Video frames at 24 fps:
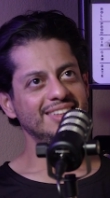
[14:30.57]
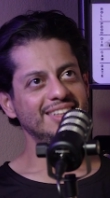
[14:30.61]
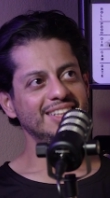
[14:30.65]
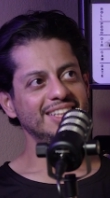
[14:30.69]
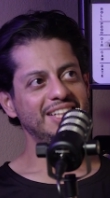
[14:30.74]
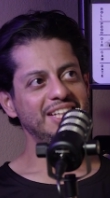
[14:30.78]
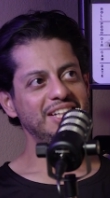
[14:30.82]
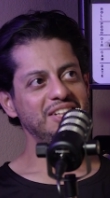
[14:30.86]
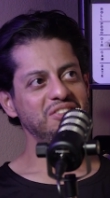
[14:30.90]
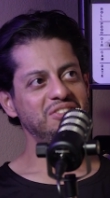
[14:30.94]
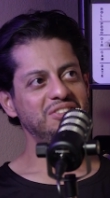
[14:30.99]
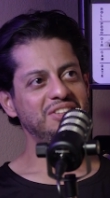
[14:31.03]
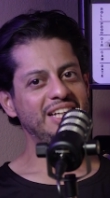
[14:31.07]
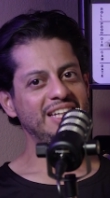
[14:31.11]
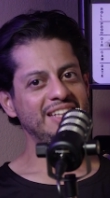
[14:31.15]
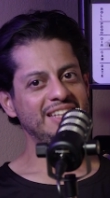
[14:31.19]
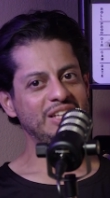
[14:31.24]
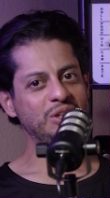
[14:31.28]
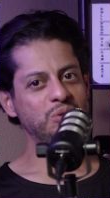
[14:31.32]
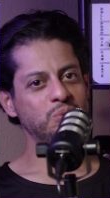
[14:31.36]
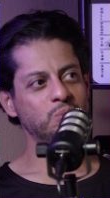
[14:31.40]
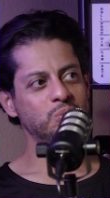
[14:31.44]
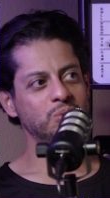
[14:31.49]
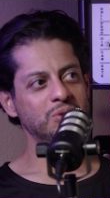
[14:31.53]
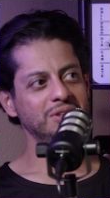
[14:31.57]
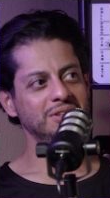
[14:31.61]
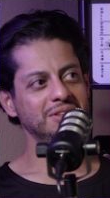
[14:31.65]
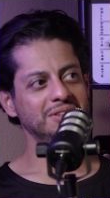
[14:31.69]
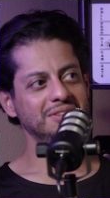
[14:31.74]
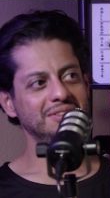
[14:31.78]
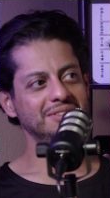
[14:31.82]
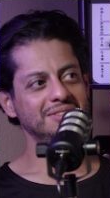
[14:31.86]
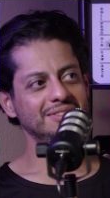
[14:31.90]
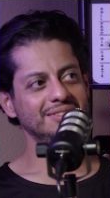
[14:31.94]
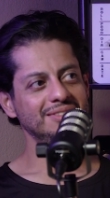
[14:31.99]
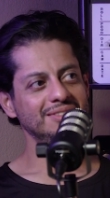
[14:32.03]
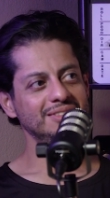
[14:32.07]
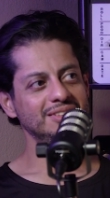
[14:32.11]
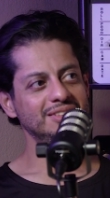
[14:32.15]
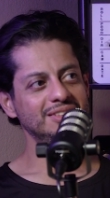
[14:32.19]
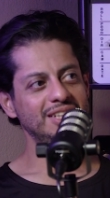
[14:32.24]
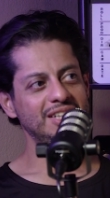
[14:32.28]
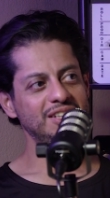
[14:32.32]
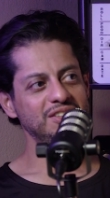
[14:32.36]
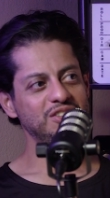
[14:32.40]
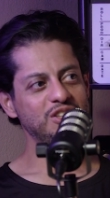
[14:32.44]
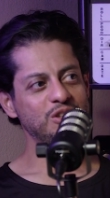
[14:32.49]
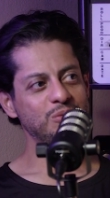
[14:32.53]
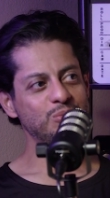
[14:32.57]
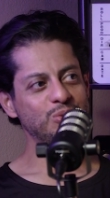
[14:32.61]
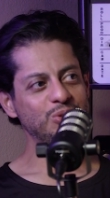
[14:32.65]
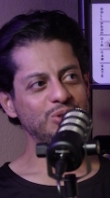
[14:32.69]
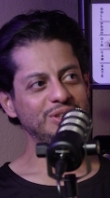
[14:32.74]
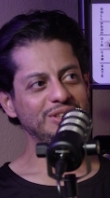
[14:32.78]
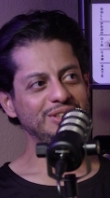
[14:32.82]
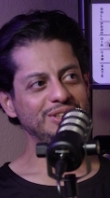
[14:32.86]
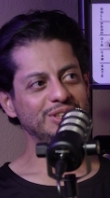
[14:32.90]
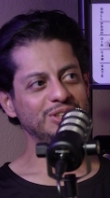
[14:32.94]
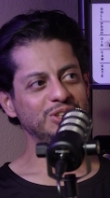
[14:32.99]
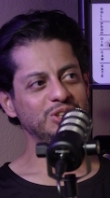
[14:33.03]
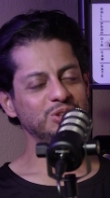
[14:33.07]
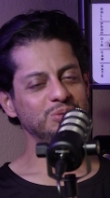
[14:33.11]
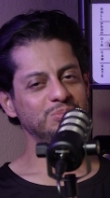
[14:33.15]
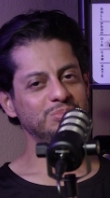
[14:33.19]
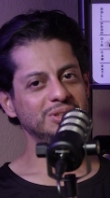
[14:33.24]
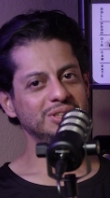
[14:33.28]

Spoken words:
I can't say that one stands out more than the others,